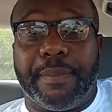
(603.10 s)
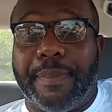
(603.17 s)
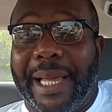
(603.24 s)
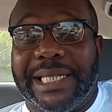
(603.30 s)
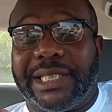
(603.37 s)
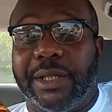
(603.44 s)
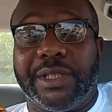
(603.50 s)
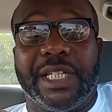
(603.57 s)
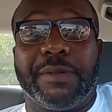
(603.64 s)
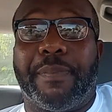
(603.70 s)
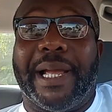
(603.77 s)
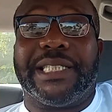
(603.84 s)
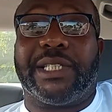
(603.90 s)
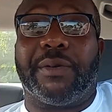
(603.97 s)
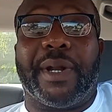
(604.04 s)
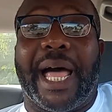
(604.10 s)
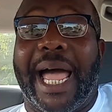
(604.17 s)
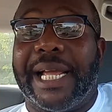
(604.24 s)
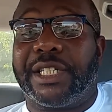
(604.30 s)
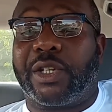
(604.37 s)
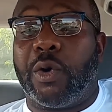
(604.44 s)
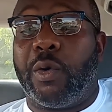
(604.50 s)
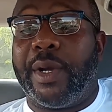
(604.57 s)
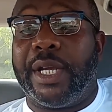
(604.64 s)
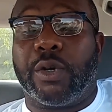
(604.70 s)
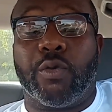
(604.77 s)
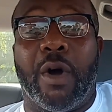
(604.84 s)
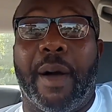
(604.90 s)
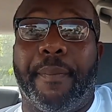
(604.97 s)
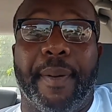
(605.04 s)
based on the high school he
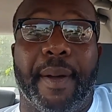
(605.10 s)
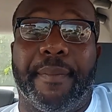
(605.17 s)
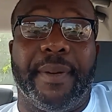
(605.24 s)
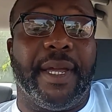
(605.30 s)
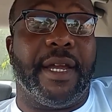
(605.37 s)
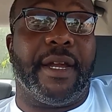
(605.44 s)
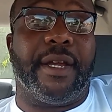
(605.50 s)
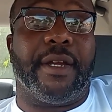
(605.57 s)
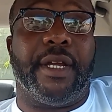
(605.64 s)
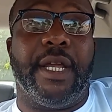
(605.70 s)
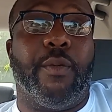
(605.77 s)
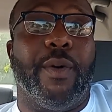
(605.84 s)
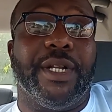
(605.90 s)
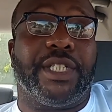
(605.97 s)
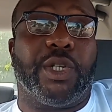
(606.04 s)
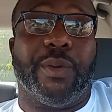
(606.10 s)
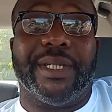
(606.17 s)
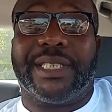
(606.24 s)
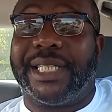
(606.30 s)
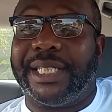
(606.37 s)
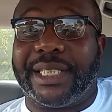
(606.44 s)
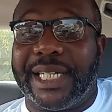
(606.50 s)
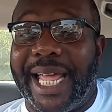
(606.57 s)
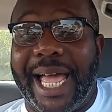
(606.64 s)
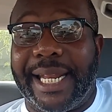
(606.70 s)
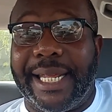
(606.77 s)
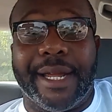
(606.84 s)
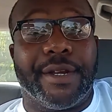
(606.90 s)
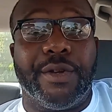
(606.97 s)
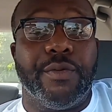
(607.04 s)
grew up he went to in Cincinnati
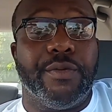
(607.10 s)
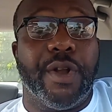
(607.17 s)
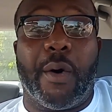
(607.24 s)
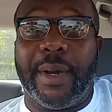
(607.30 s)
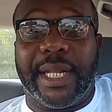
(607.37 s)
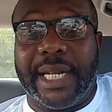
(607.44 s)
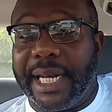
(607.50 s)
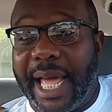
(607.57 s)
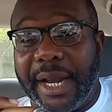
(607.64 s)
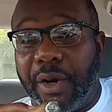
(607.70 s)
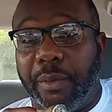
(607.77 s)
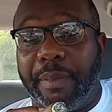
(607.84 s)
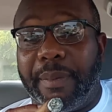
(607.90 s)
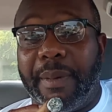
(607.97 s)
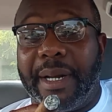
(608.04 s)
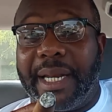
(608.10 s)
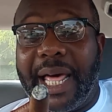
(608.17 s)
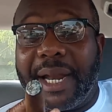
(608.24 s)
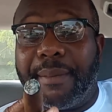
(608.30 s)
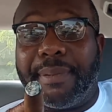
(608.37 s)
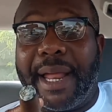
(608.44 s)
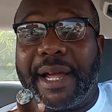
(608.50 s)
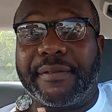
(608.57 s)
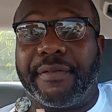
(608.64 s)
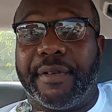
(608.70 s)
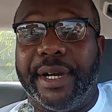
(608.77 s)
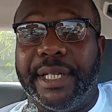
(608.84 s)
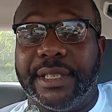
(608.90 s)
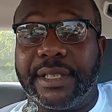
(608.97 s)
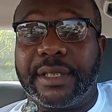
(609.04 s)
here, you know he didn't have a lot of black
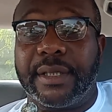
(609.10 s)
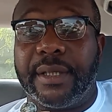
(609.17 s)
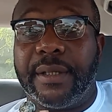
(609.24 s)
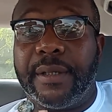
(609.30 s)
friends.